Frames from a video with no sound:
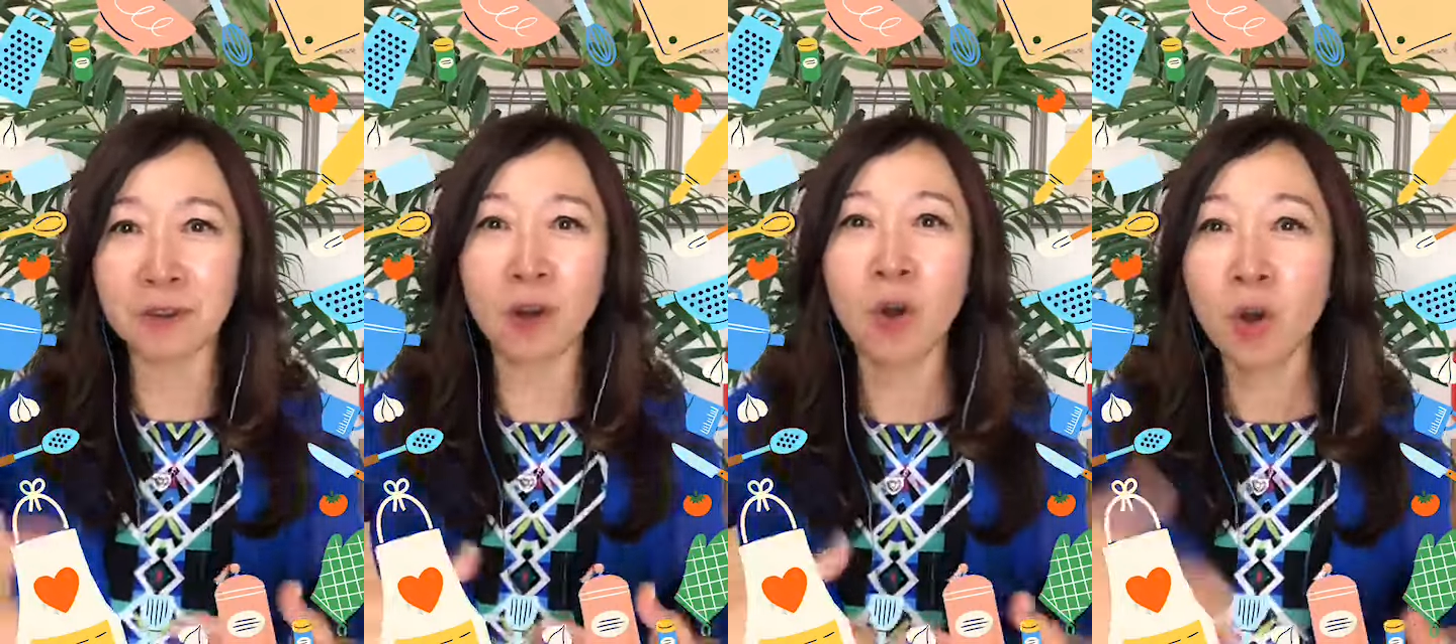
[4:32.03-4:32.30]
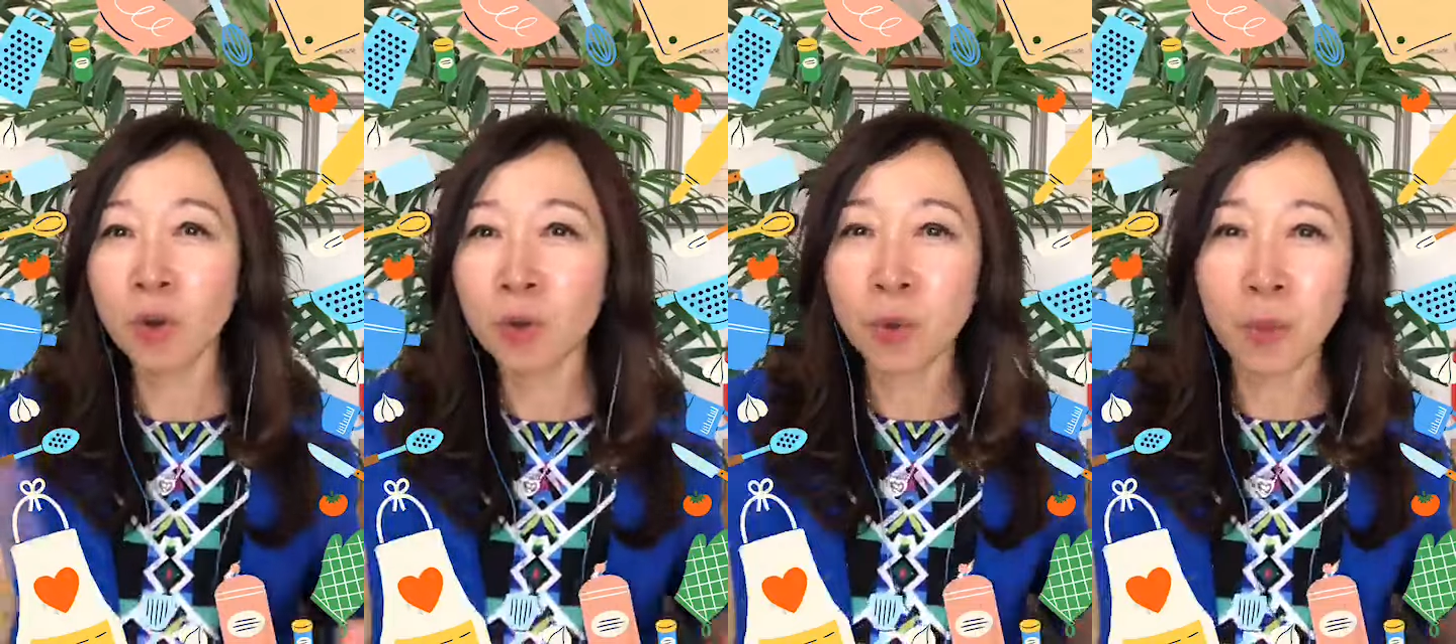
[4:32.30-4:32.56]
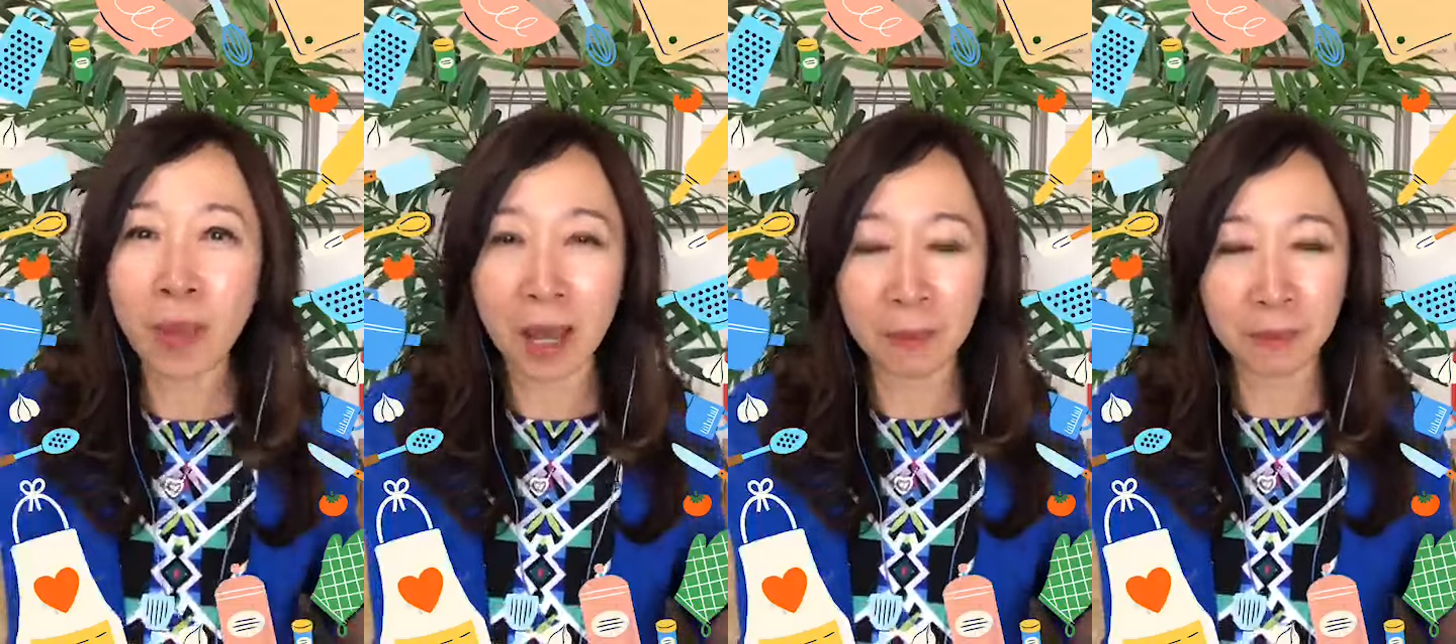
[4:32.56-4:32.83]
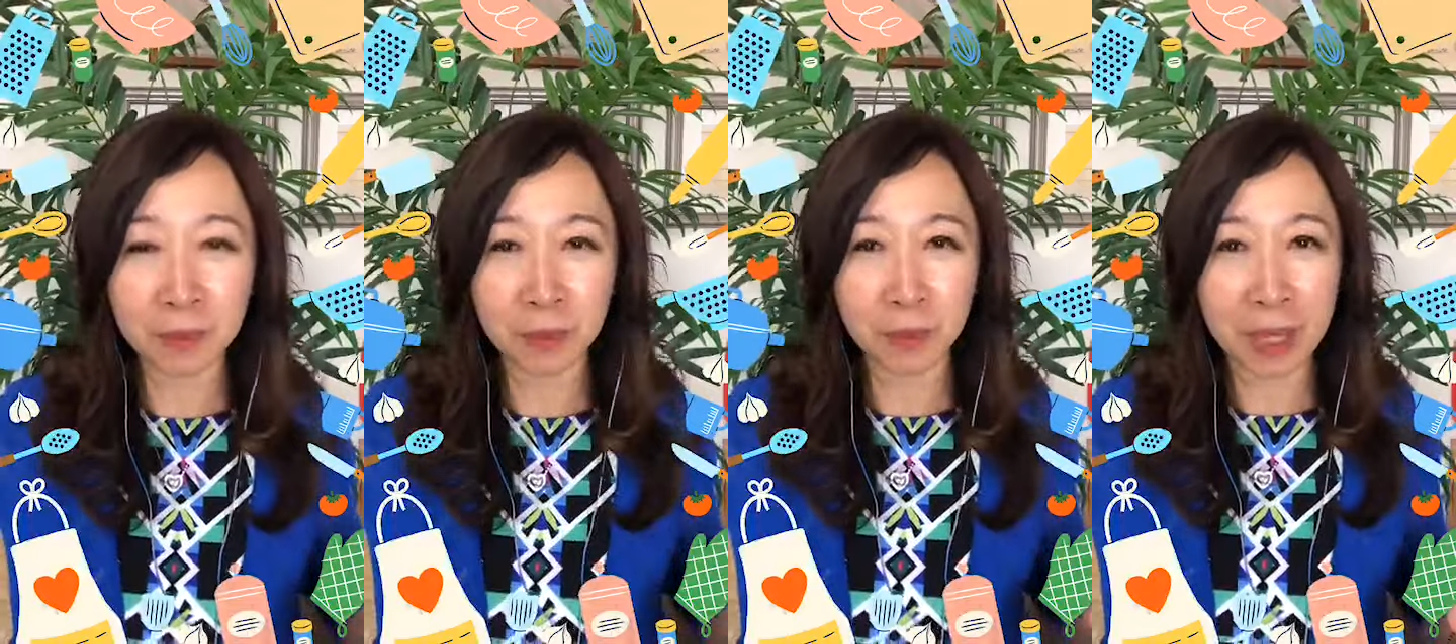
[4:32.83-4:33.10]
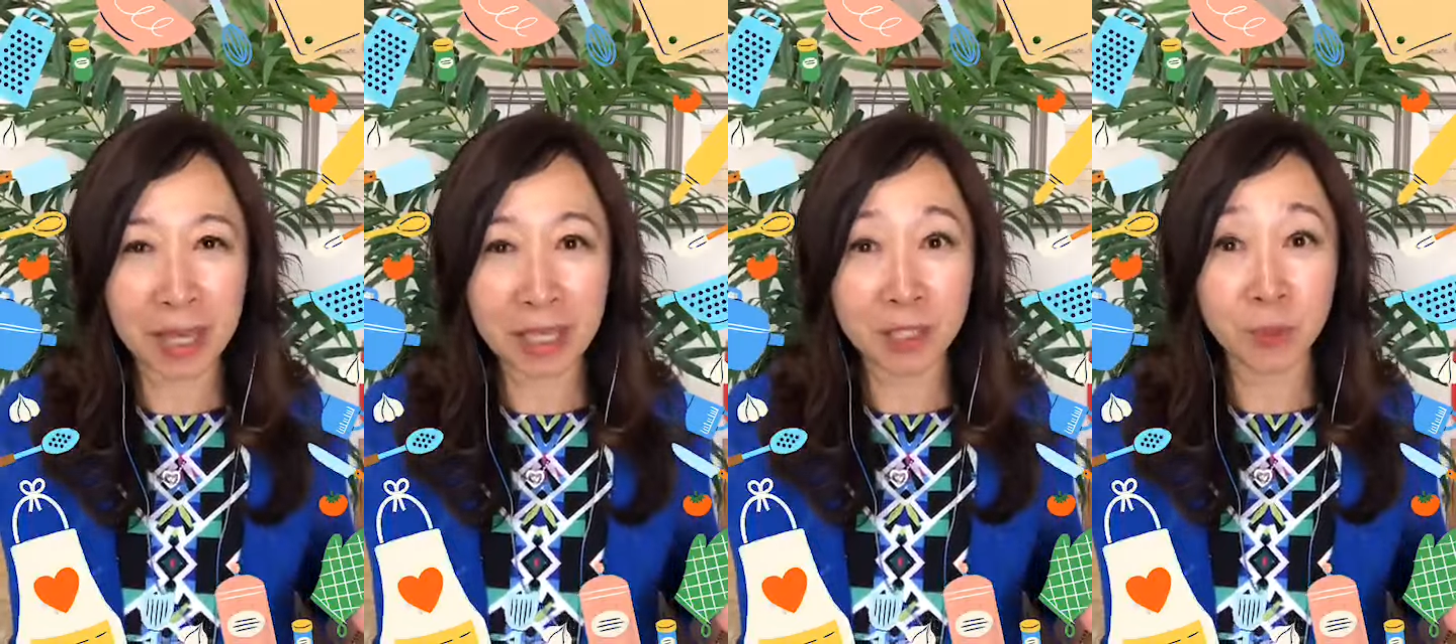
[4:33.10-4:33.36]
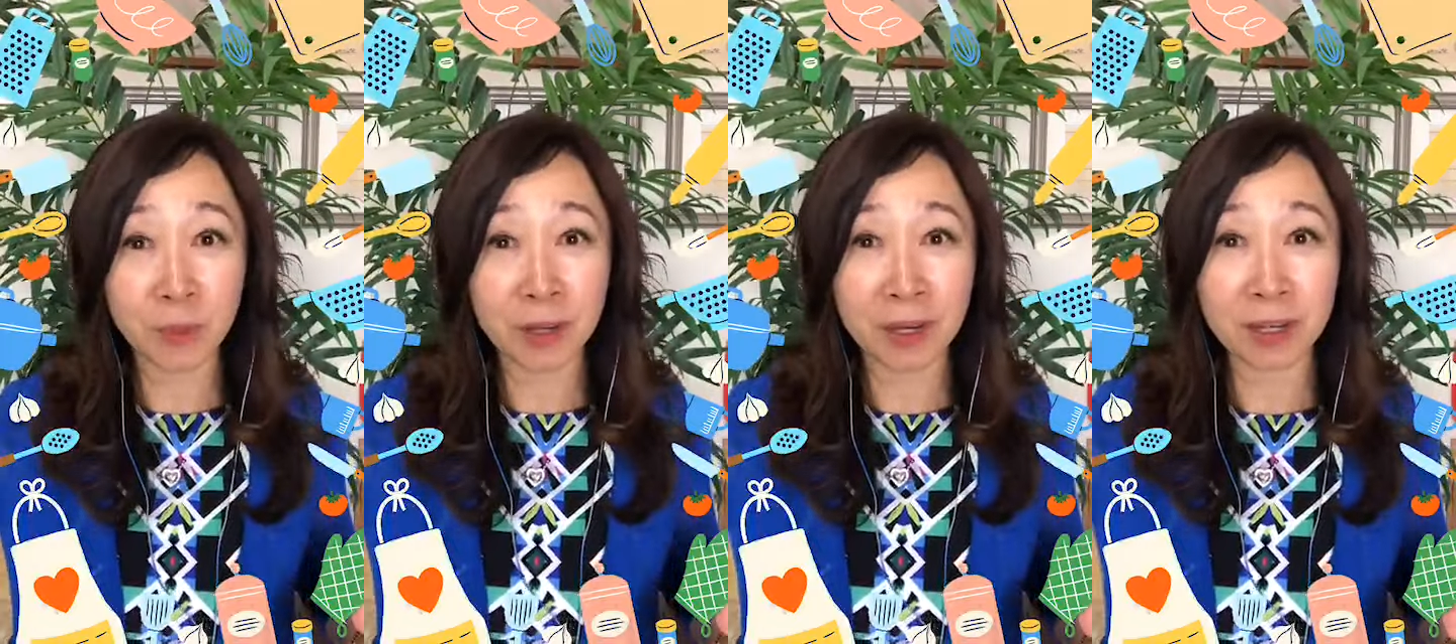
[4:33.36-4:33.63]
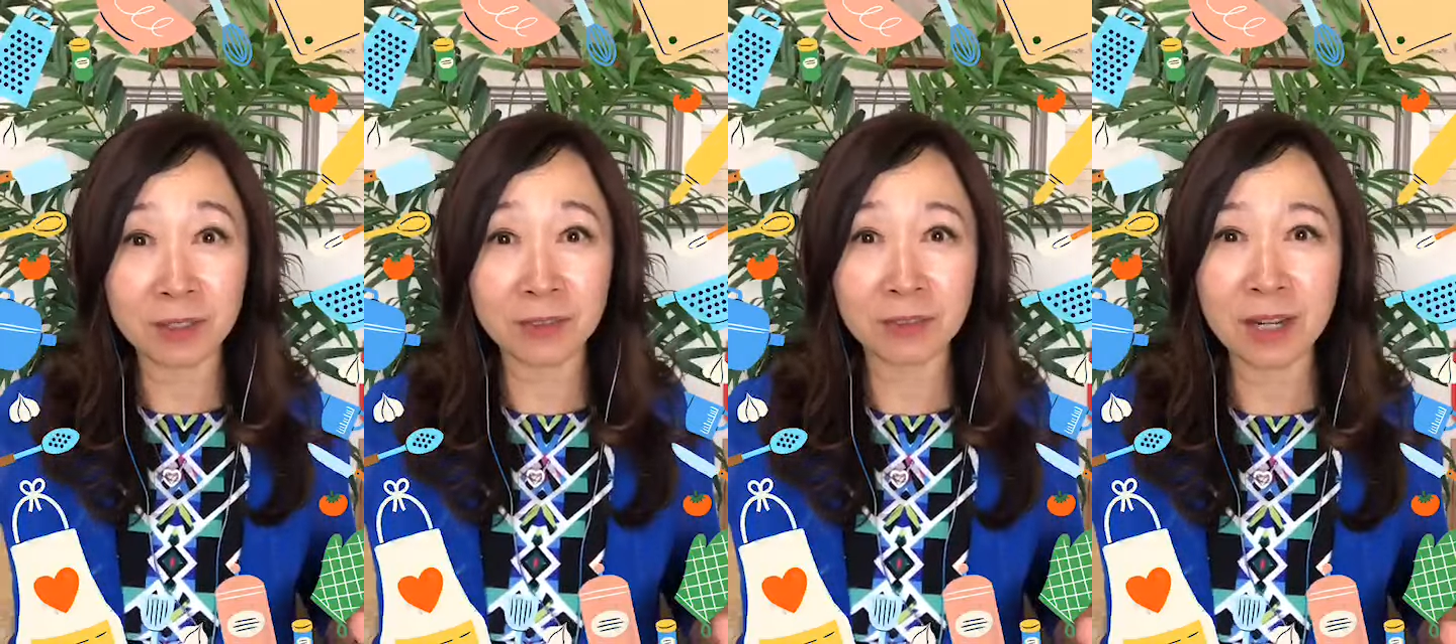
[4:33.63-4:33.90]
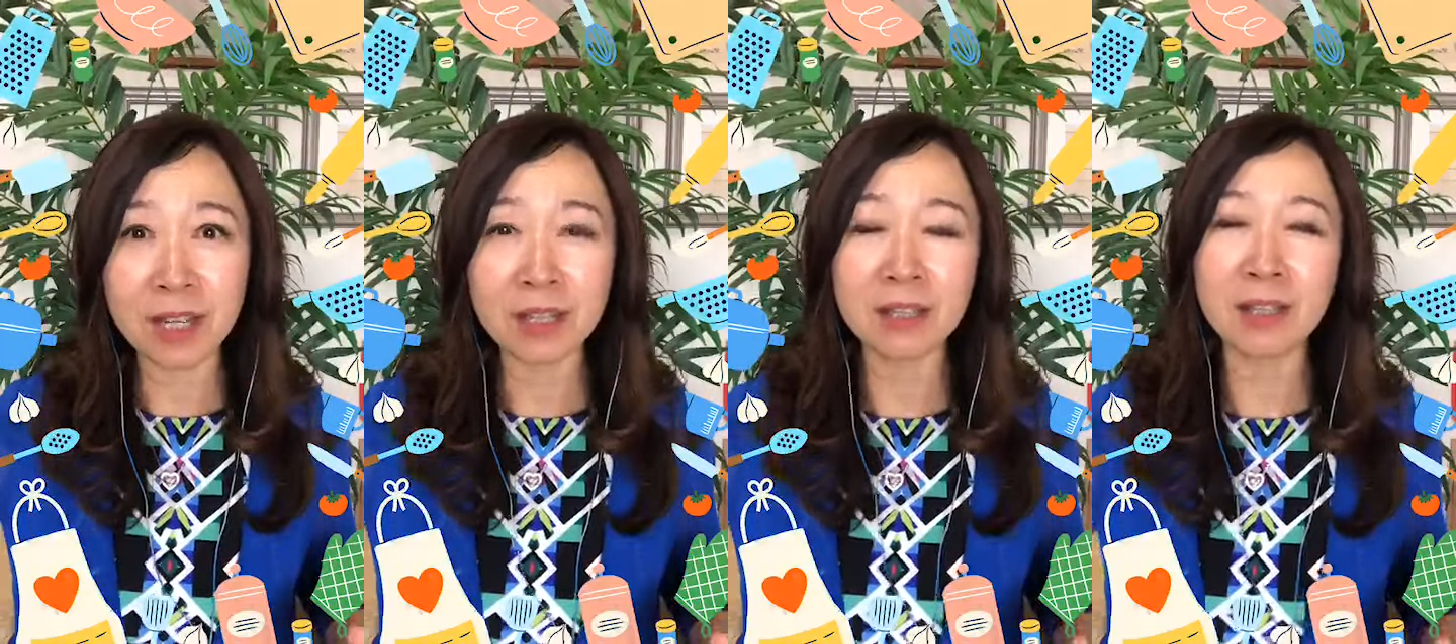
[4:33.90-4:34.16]
all the way up to age
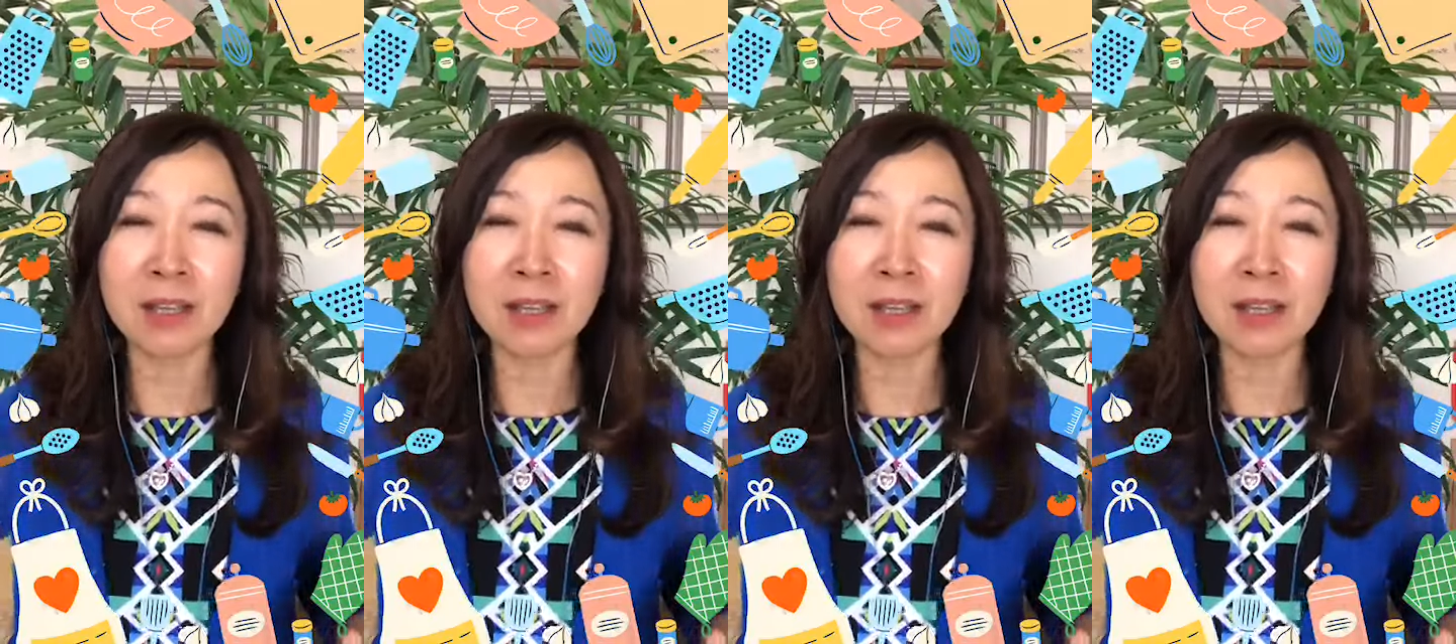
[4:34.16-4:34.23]
100?